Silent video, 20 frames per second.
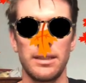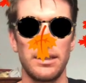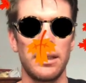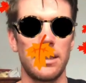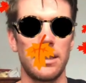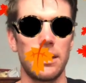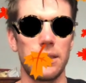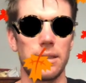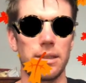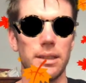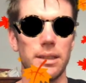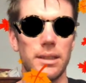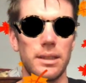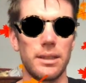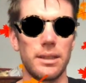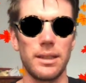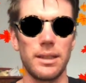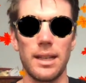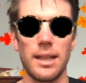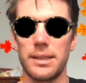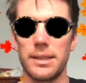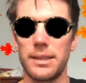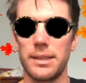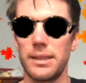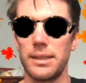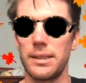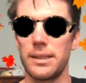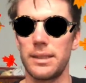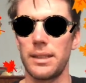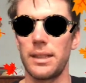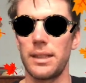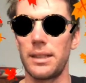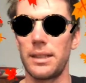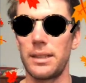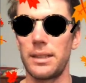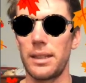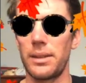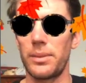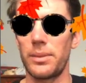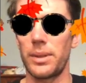sunglasses, and then
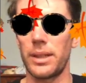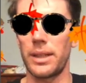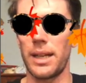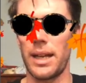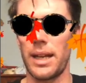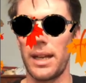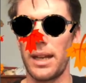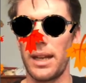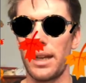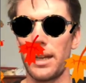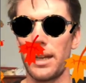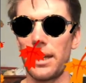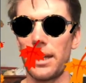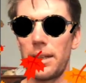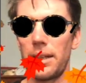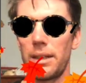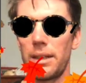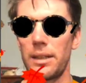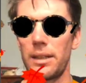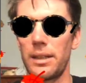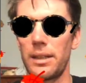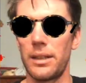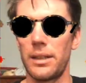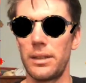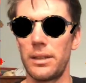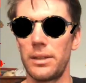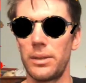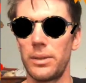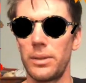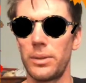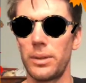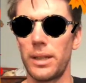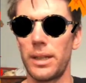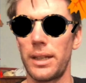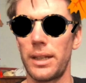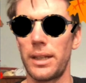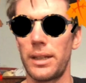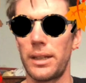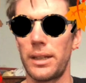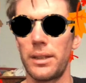we're going to add a new
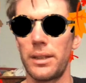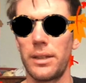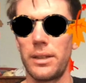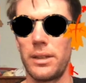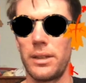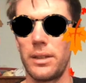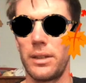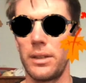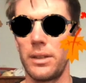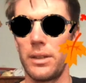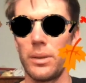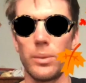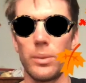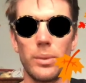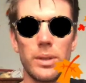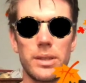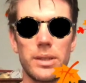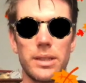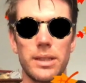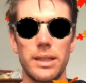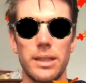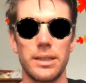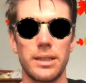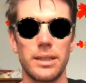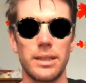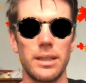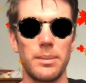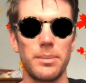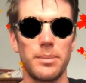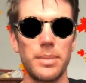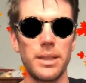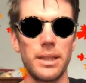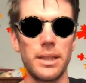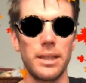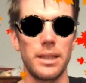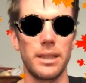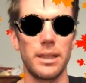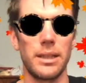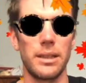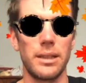layer, which is going to be
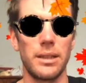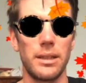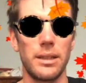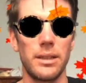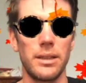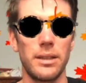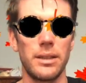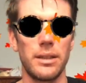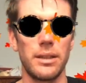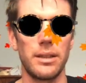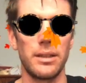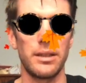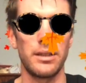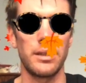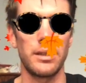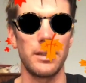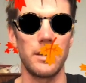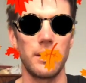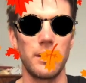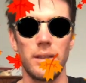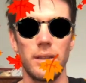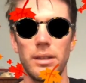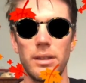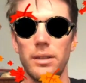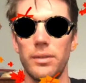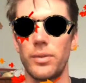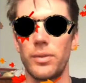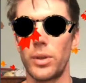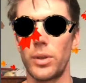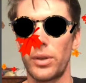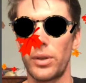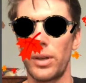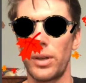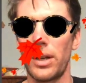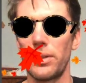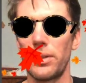foreground